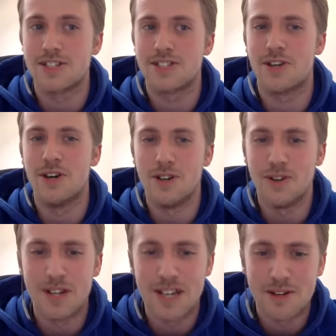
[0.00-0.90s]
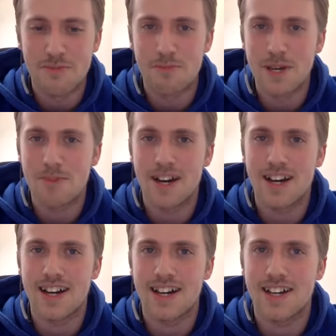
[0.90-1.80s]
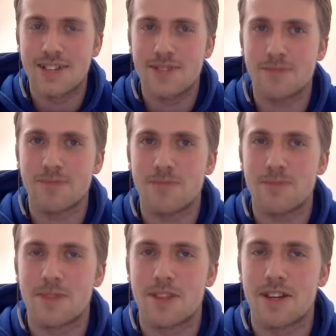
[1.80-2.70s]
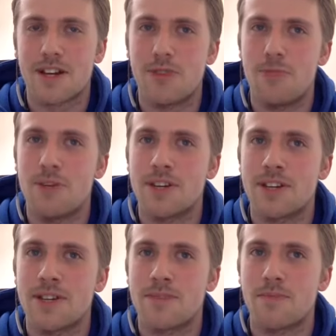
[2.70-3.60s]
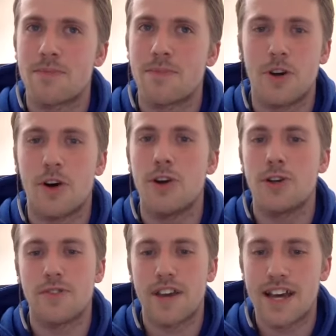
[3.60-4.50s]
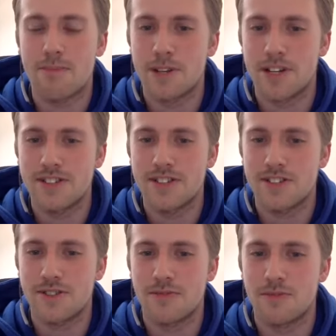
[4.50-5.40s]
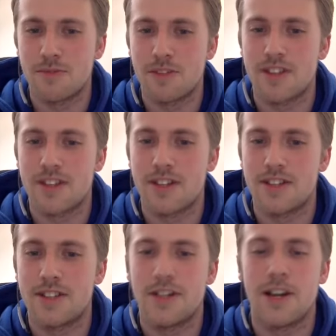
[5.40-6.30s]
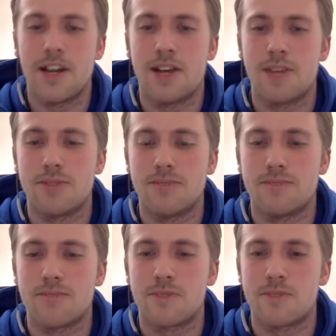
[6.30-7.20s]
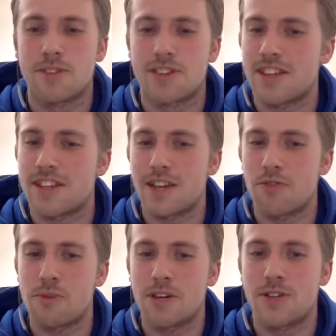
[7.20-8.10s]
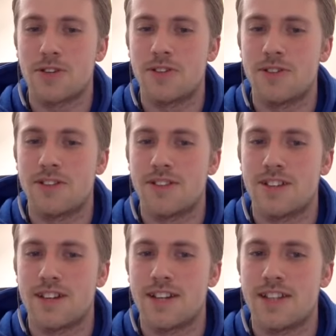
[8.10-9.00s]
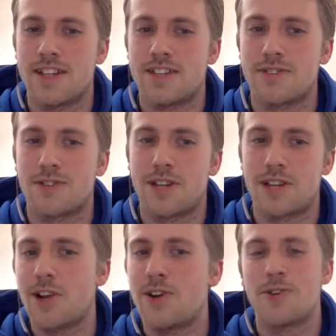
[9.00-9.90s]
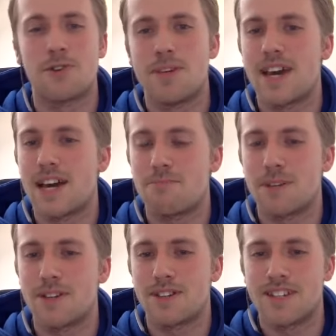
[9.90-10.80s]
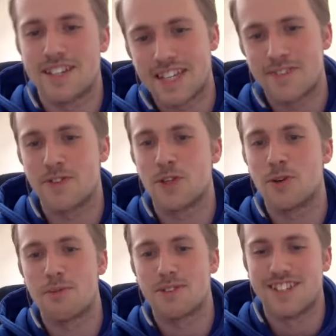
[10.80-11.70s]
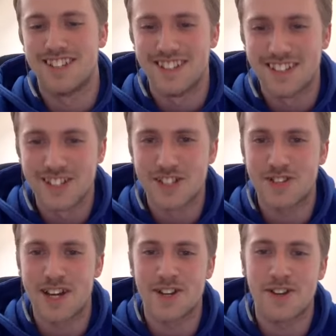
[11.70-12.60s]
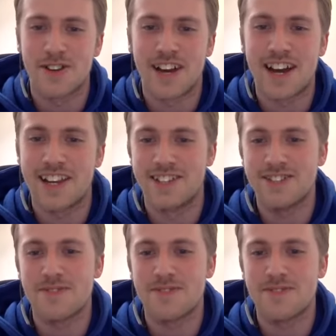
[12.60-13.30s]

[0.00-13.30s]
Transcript: So maybe I would bring the Art of Happiness with the Dalai Lama, because I think that would be a good idea to like learn to be happy, even though I was stranded on an island.